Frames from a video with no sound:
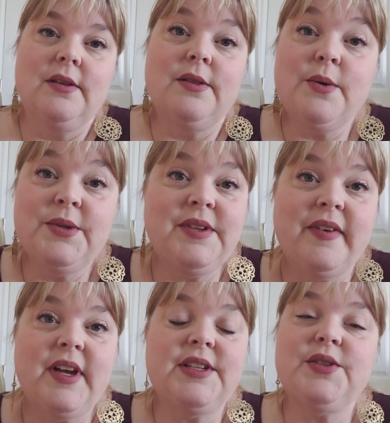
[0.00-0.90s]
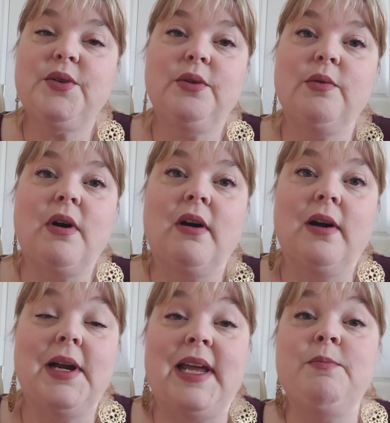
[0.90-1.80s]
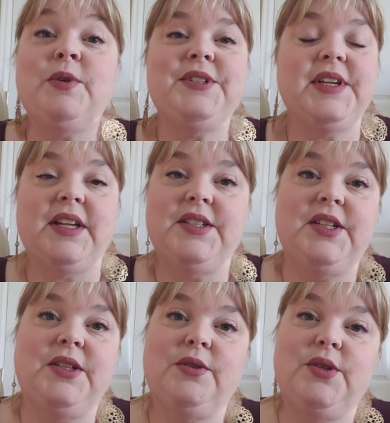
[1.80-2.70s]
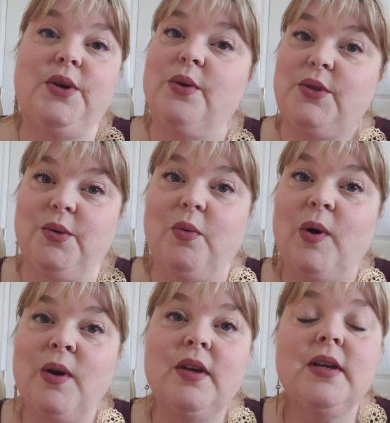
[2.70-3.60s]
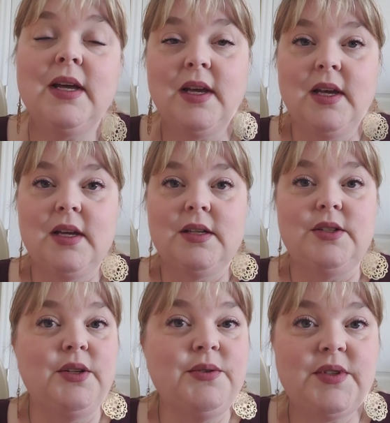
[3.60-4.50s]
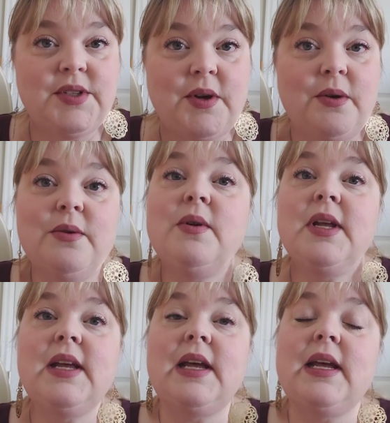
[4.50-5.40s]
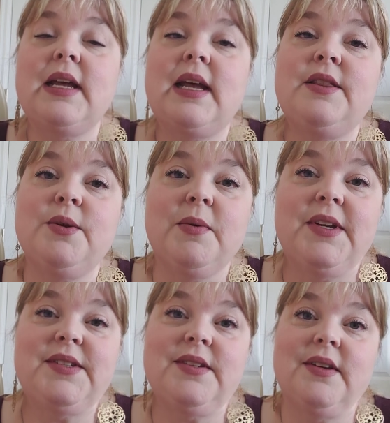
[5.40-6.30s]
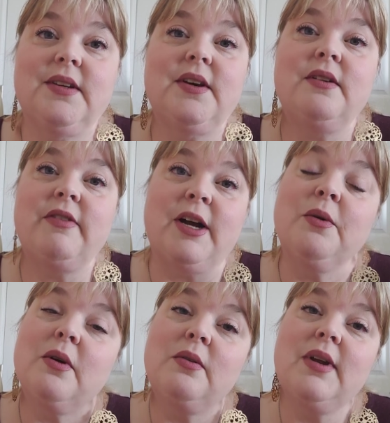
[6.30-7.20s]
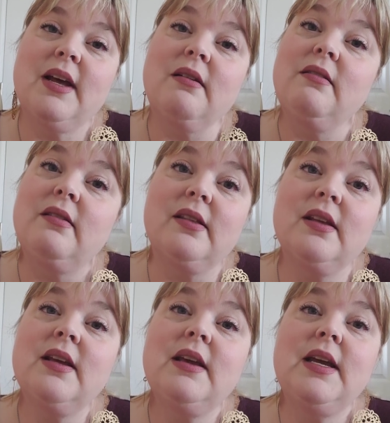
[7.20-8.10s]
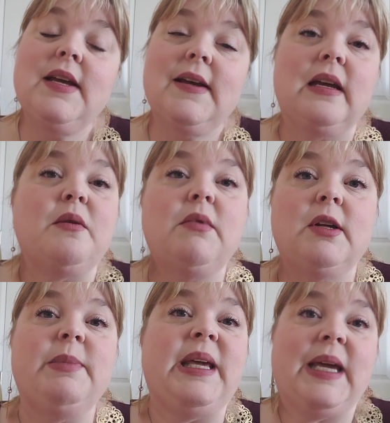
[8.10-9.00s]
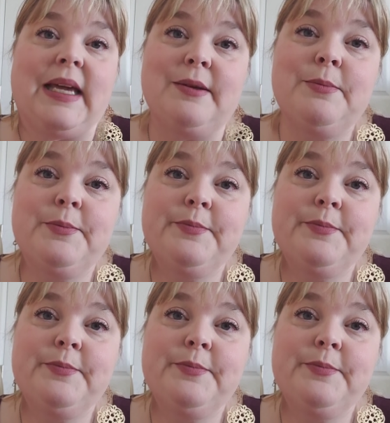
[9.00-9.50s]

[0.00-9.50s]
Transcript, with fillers: Those of us who are able to continue to go to work do so at the risk of our own health and well being.